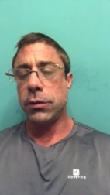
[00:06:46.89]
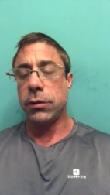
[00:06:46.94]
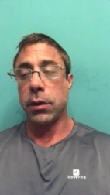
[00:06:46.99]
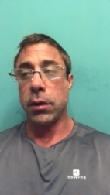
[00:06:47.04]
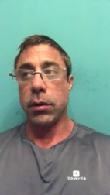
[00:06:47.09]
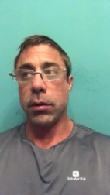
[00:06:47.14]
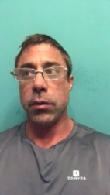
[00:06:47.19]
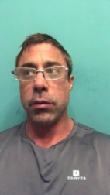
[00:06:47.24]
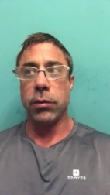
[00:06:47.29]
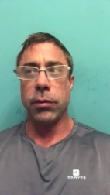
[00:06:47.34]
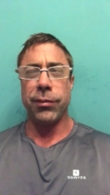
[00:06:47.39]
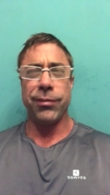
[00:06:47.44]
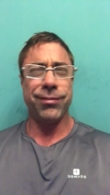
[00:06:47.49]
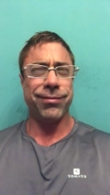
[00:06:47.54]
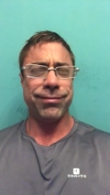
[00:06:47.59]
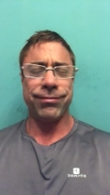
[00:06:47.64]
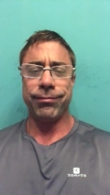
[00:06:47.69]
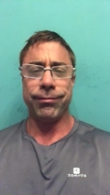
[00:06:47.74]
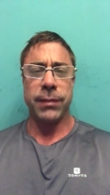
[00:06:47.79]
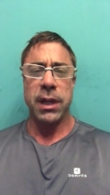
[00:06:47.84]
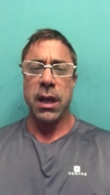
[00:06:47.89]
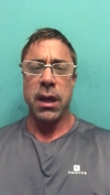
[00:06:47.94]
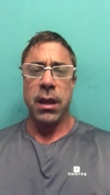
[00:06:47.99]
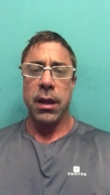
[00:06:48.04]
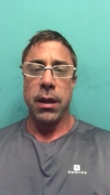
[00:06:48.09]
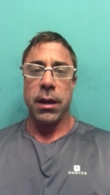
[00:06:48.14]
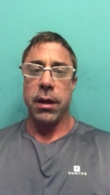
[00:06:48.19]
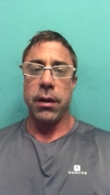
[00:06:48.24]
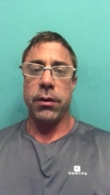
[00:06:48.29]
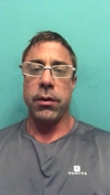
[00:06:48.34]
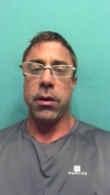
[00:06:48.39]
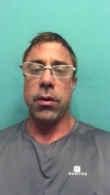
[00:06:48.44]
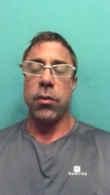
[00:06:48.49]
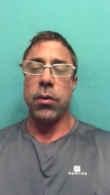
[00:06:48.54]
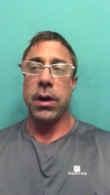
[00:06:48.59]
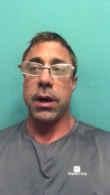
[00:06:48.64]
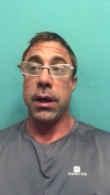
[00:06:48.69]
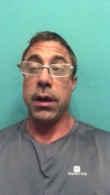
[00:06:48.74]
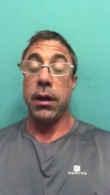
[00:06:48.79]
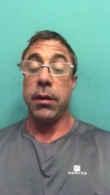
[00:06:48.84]
So I don't know
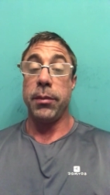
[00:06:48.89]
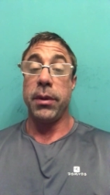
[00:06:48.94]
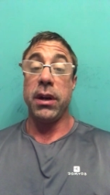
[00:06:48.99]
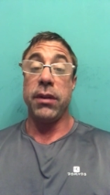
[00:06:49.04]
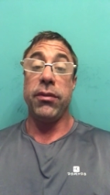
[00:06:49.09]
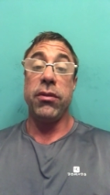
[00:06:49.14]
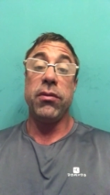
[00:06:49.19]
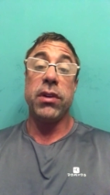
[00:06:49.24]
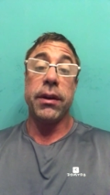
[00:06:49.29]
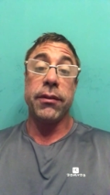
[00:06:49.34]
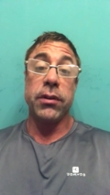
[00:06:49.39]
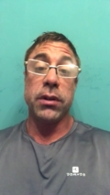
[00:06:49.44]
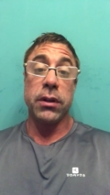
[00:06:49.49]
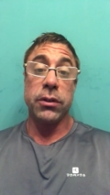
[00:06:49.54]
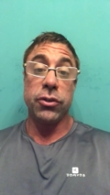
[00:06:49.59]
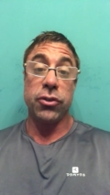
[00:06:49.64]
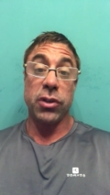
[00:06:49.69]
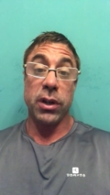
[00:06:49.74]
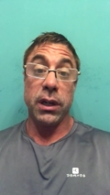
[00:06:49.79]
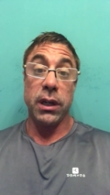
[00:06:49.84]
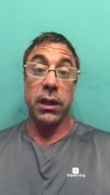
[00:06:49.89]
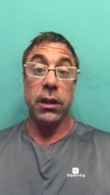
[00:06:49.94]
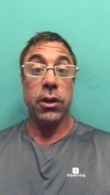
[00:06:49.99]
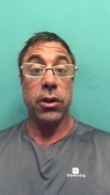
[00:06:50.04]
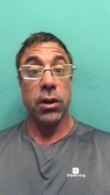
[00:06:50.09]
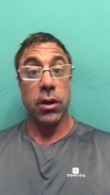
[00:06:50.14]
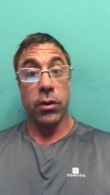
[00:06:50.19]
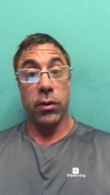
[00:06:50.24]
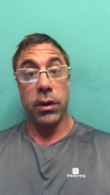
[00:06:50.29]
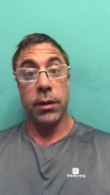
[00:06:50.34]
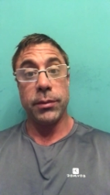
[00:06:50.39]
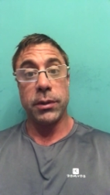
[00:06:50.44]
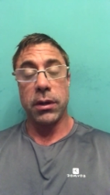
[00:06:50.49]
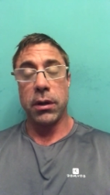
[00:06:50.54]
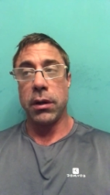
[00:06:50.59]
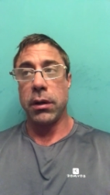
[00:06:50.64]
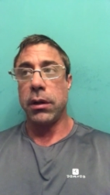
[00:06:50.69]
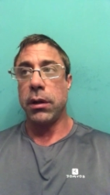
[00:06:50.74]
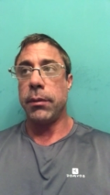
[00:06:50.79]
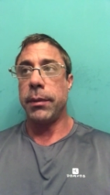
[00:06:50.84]
why, but if you've ever done Trini, you know what I'm
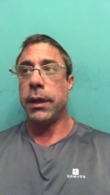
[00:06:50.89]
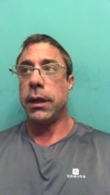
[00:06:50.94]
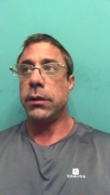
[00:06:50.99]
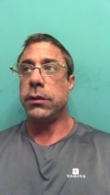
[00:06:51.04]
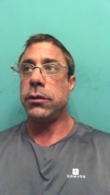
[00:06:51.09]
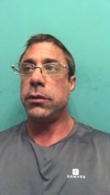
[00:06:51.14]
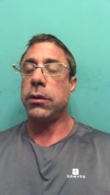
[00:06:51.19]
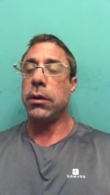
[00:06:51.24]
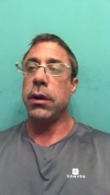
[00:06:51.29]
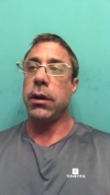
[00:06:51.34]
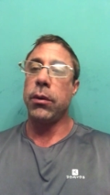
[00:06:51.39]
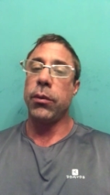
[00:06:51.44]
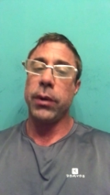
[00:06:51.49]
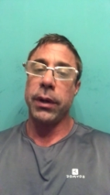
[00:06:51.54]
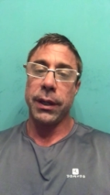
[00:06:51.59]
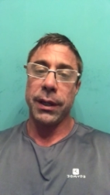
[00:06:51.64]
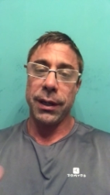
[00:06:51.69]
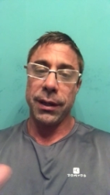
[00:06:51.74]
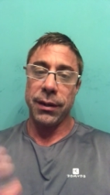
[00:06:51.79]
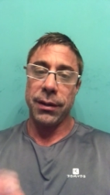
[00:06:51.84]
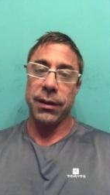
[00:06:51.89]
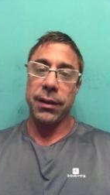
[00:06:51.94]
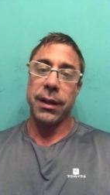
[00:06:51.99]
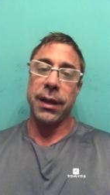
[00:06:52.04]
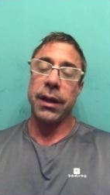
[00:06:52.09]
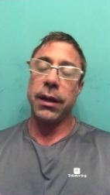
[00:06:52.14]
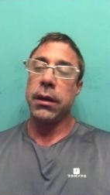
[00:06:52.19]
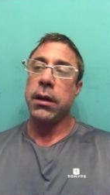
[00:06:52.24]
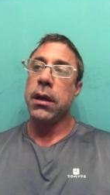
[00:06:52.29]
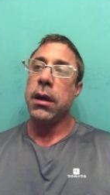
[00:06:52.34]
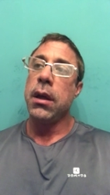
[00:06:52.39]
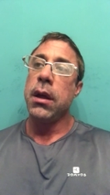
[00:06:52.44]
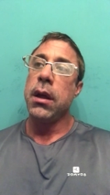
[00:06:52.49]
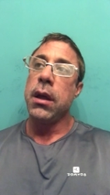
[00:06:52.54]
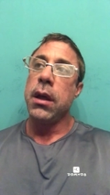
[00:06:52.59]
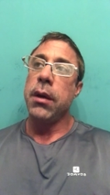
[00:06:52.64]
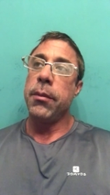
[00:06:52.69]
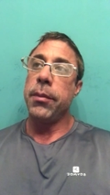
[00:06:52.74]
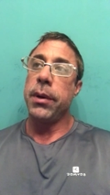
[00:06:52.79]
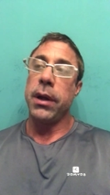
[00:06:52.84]
talking about. So I don't want to get into that.
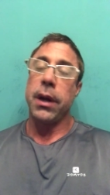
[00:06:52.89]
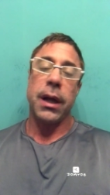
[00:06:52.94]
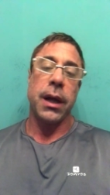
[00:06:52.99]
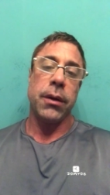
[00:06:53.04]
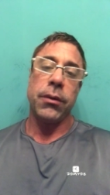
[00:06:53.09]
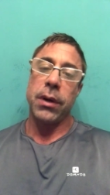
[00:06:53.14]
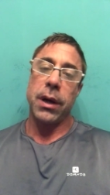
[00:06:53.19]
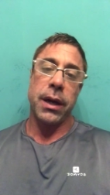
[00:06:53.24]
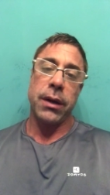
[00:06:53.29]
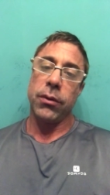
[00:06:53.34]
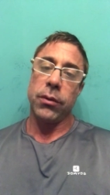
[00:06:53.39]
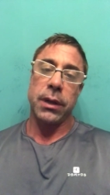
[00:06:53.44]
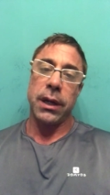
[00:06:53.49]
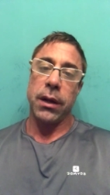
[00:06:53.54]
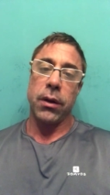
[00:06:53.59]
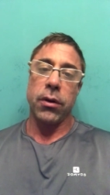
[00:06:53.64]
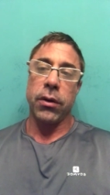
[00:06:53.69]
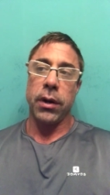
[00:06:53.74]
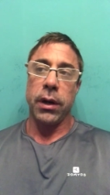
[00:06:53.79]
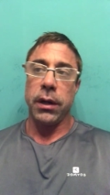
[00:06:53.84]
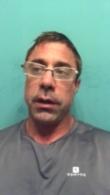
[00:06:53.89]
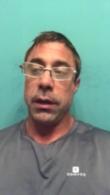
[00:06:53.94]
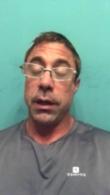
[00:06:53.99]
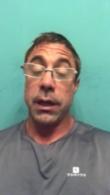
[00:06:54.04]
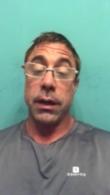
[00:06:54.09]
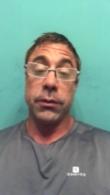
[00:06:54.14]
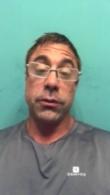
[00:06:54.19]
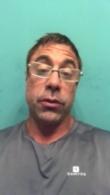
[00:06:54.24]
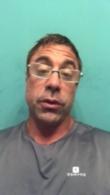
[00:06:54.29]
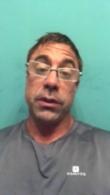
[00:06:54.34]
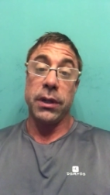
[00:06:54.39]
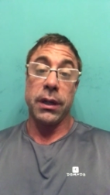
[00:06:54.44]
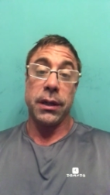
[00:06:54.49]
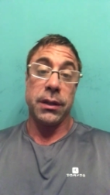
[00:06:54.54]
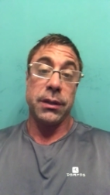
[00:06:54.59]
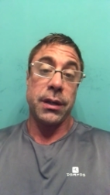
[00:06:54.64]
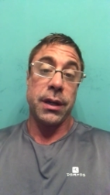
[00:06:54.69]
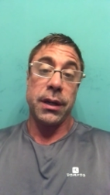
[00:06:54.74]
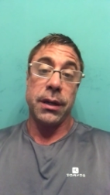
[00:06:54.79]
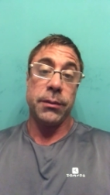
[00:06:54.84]
But I don't like RAD. I was only
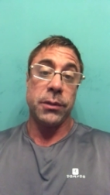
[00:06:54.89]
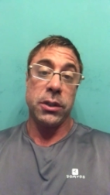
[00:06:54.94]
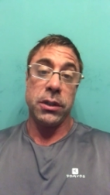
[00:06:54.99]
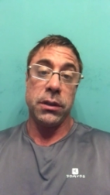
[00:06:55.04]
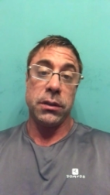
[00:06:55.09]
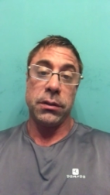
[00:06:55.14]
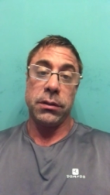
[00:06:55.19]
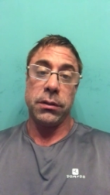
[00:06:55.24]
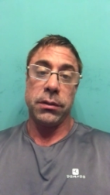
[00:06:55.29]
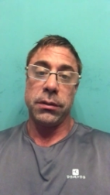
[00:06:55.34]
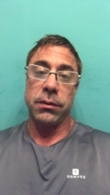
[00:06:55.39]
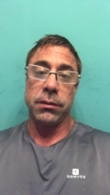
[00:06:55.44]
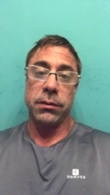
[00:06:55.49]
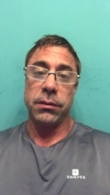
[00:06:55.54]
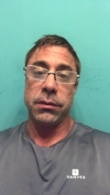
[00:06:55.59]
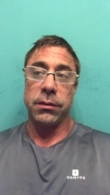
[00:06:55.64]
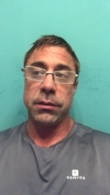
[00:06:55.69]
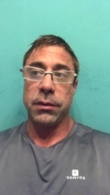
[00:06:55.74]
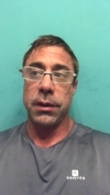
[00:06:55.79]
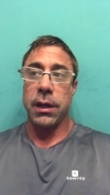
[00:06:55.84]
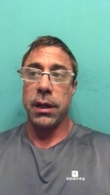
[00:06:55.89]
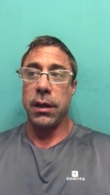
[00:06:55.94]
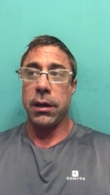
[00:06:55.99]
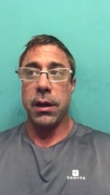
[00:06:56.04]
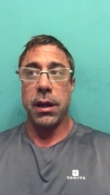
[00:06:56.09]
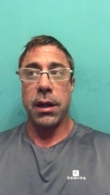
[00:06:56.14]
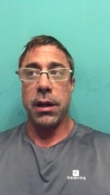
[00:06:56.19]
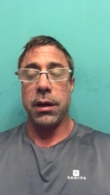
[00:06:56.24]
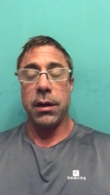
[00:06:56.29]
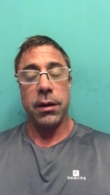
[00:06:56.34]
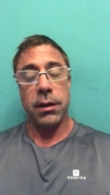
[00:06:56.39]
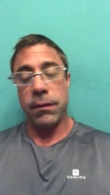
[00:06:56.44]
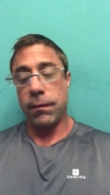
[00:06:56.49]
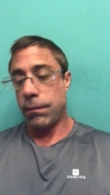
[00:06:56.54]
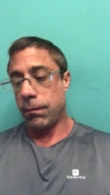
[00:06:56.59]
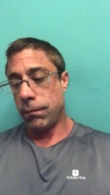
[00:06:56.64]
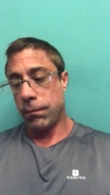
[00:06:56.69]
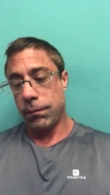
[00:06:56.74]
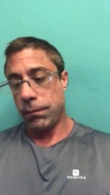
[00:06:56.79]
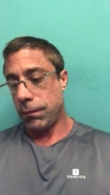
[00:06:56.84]
taking 10 mgs, and
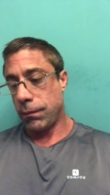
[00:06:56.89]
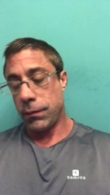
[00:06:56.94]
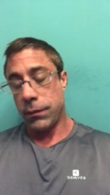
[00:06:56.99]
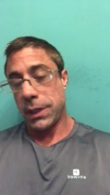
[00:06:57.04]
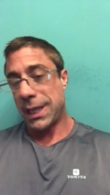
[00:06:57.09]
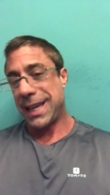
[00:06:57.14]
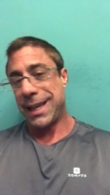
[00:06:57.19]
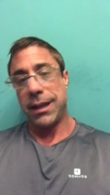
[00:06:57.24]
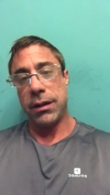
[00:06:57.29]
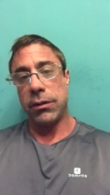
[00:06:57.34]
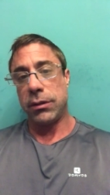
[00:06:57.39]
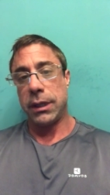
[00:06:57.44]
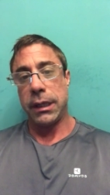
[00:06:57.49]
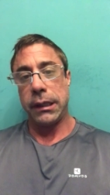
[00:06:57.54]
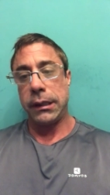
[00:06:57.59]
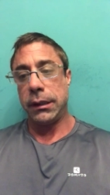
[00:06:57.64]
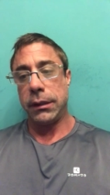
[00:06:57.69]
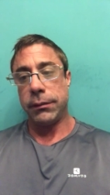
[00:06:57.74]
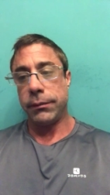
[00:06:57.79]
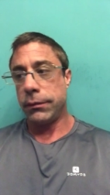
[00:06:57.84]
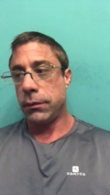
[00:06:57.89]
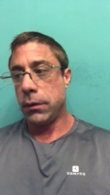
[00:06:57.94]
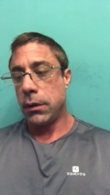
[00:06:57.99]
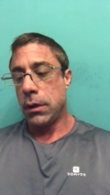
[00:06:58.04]
I don't like it.